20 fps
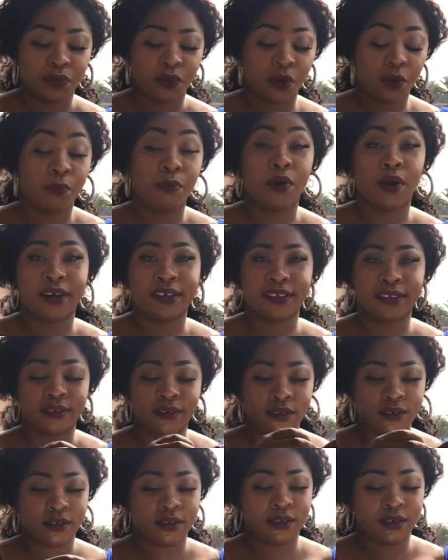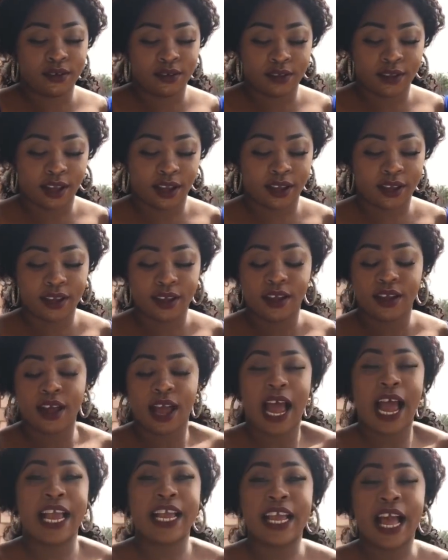unbox. Like,
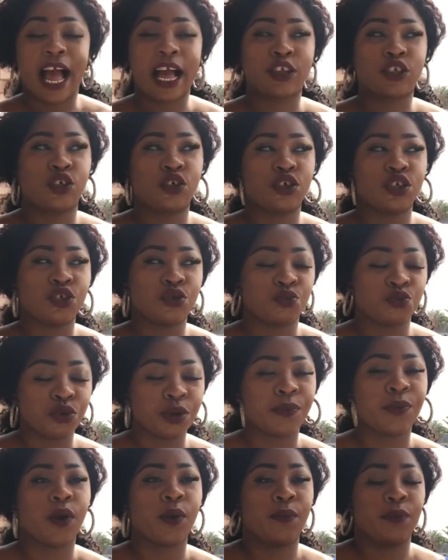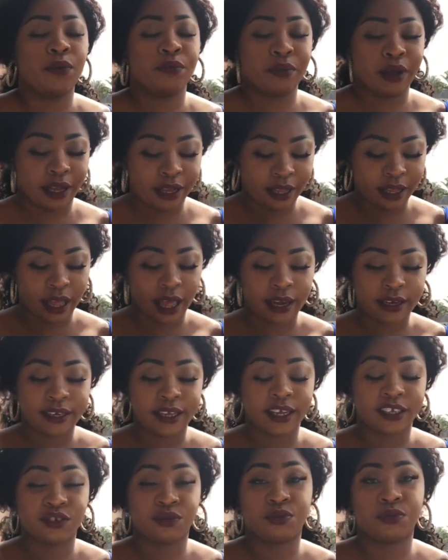I actually rip open my
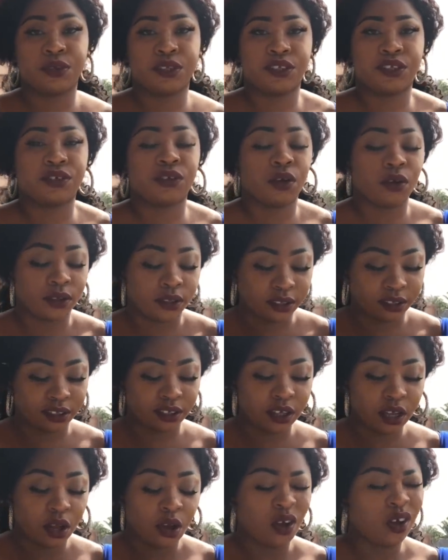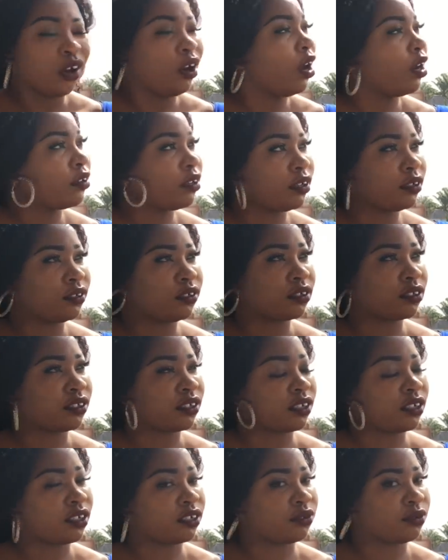AliExpress orders. Not just
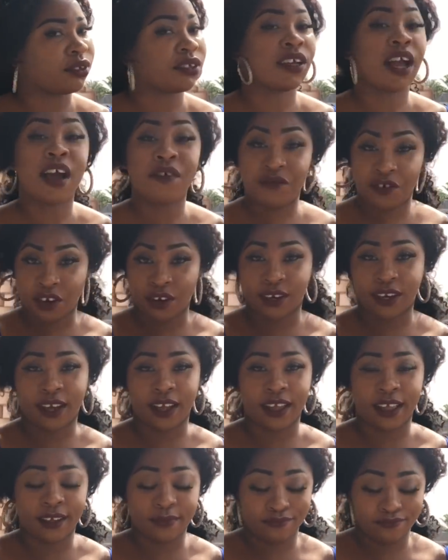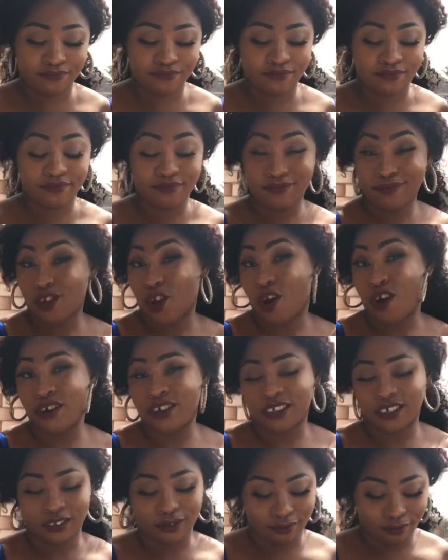AliExpress, every other
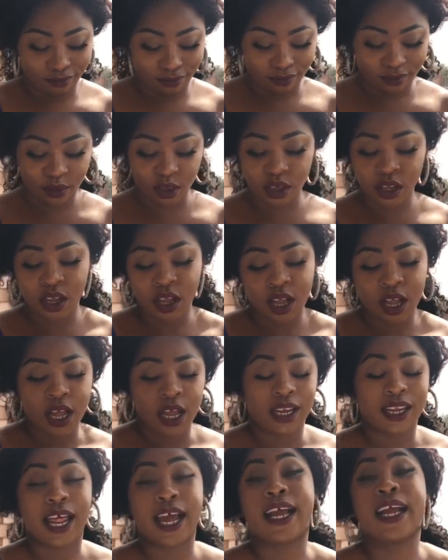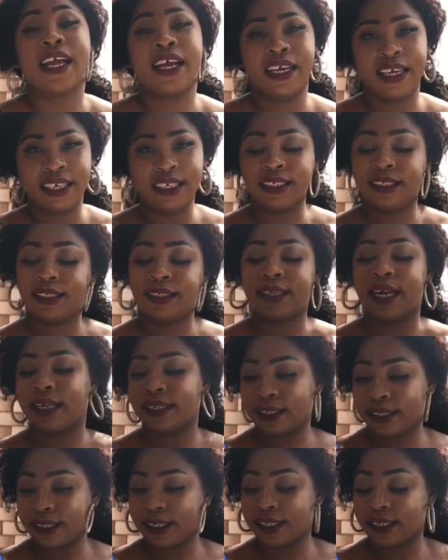order. Like,
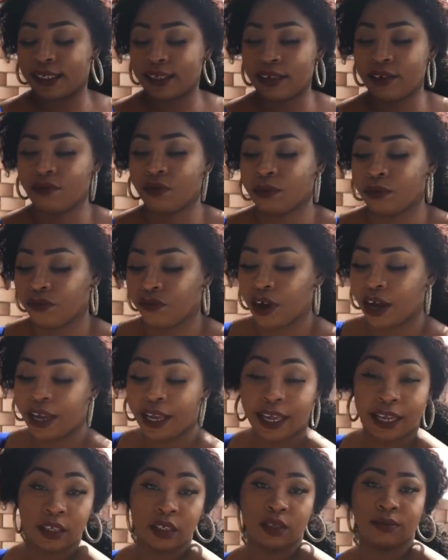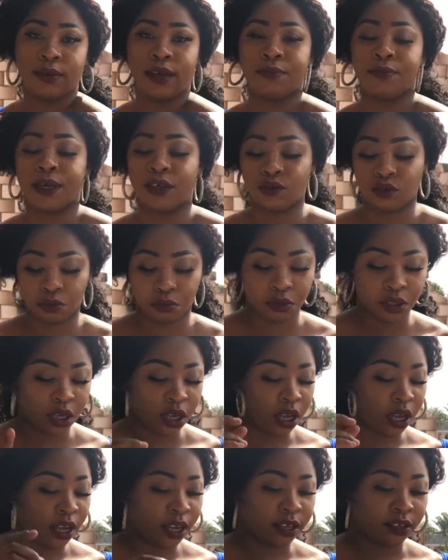instantly, even before I get to my bedroom,
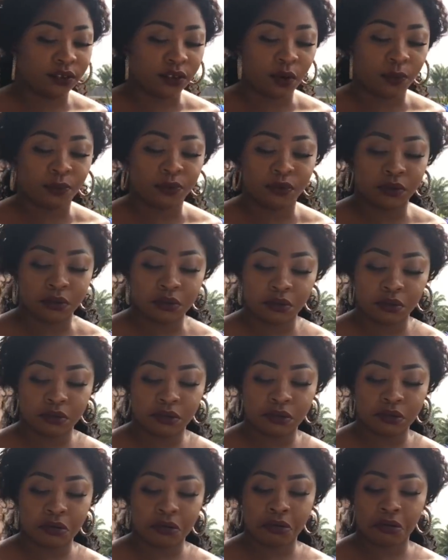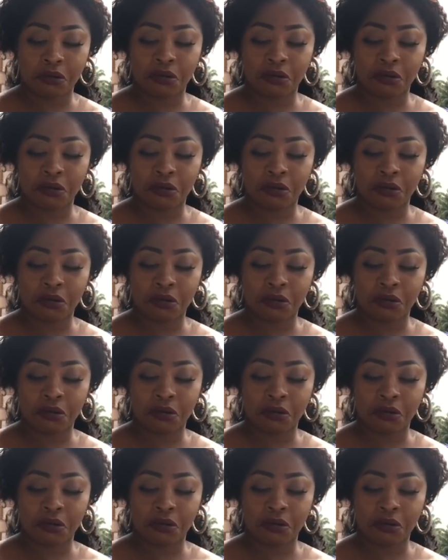it's open. So,